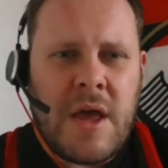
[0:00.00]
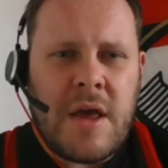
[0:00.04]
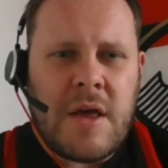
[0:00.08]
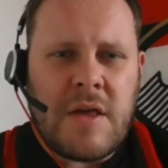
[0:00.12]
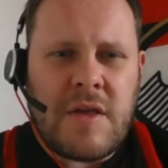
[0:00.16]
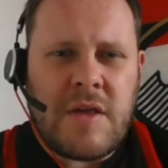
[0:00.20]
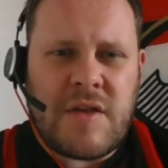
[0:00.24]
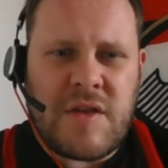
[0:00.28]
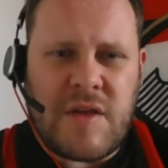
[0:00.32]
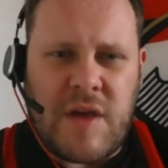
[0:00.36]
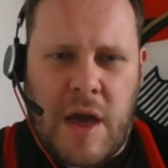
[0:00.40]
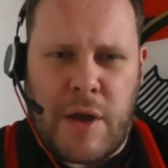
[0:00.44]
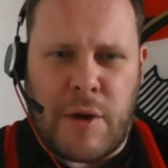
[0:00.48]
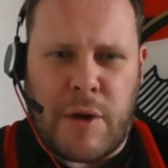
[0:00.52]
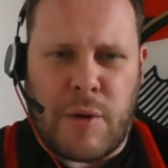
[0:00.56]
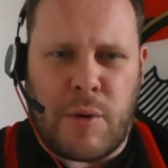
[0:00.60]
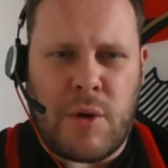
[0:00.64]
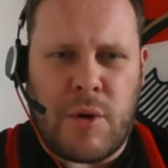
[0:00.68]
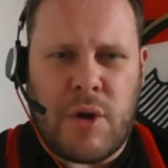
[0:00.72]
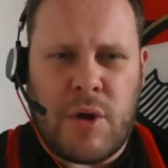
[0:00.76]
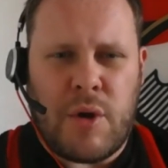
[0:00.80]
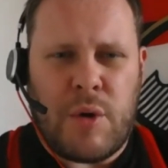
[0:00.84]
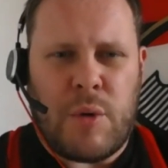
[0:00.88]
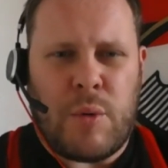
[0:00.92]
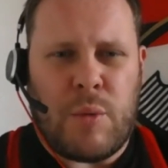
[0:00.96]
So,
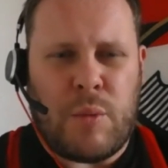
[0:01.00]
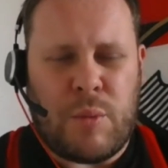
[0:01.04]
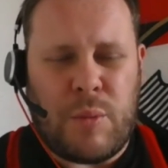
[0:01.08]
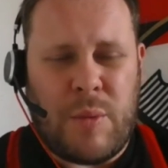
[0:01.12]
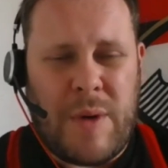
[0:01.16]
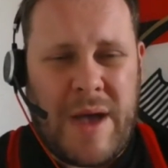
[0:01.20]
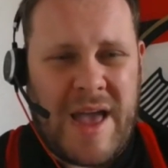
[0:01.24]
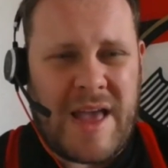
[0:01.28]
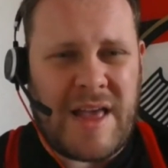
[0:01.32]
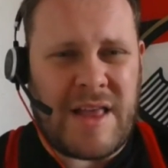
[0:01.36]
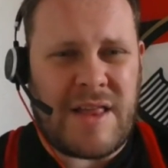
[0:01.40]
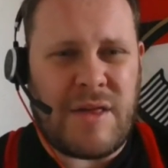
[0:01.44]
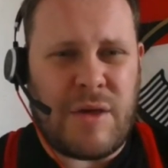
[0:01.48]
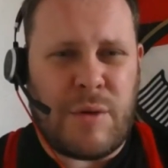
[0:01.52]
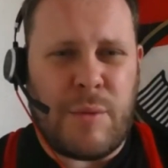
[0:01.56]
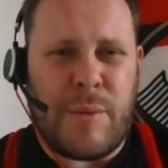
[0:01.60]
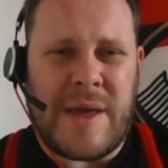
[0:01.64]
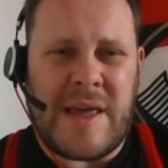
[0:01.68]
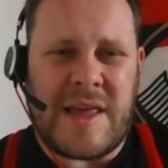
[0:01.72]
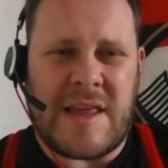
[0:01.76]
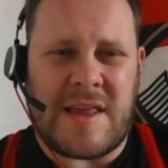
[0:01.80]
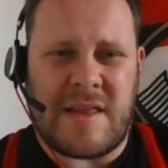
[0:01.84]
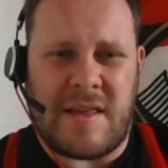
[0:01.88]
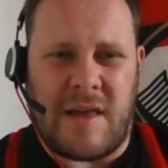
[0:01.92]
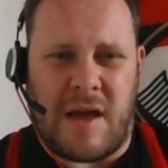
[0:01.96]
where do we
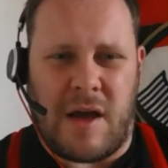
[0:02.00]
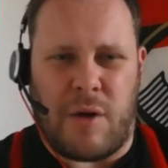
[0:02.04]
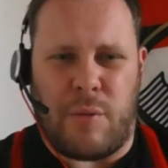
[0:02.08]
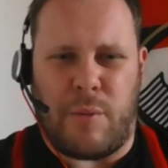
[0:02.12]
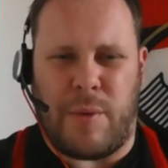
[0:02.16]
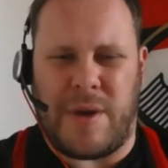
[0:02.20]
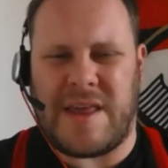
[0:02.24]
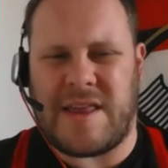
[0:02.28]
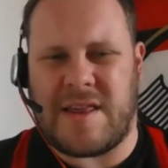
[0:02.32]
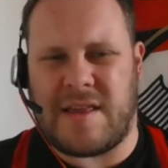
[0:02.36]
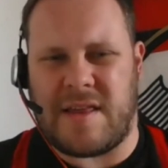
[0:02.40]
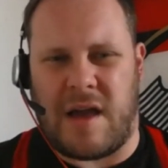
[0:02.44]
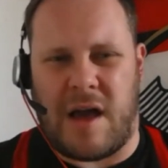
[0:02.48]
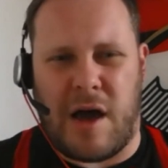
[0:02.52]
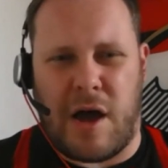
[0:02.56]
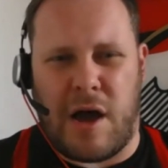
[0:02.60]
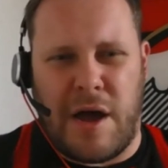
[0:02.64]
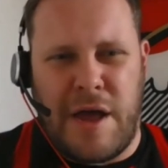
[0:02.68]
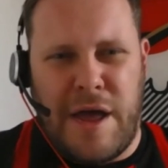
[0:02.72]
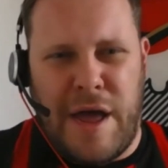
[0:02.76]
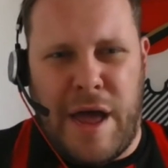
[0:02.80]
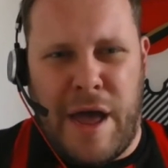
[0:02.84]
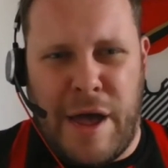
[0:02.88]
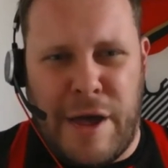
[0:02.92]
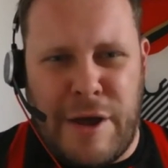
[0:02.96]
start? We
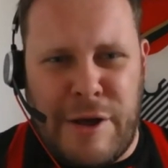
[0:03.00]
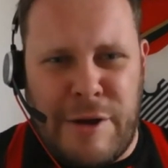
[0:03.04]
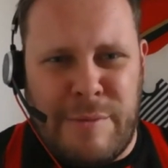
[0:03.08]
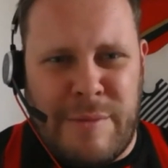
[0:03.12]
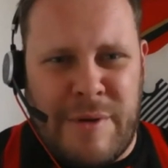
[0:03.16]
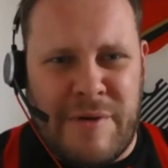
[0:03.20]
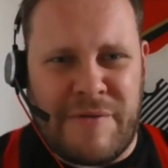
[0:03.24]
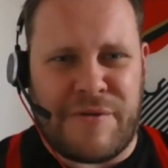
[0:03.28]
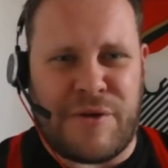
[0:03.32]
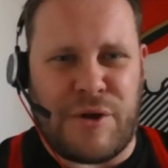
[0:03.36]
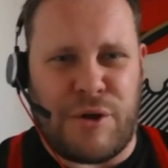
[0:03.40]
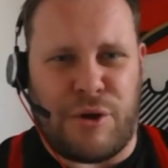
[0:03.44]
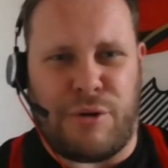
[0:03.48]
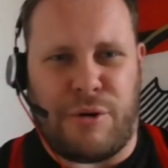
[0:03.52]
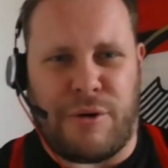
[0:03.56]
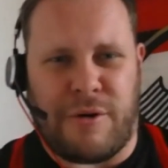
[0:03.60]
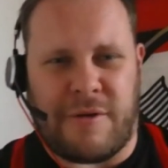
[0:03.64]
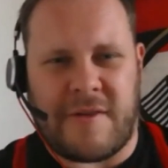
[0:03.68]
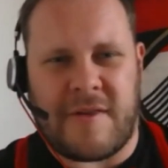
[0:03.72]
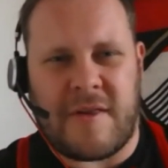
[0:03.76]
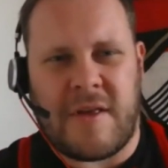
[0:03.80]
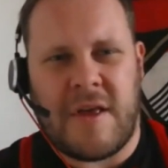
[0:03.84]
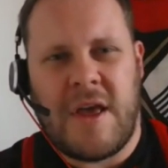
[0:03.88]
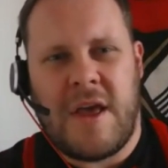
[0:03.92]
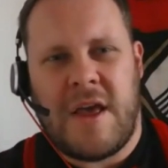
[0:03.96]
start at home, of
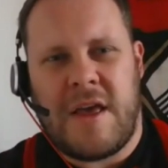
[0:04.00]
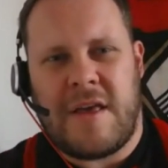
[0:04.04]
course.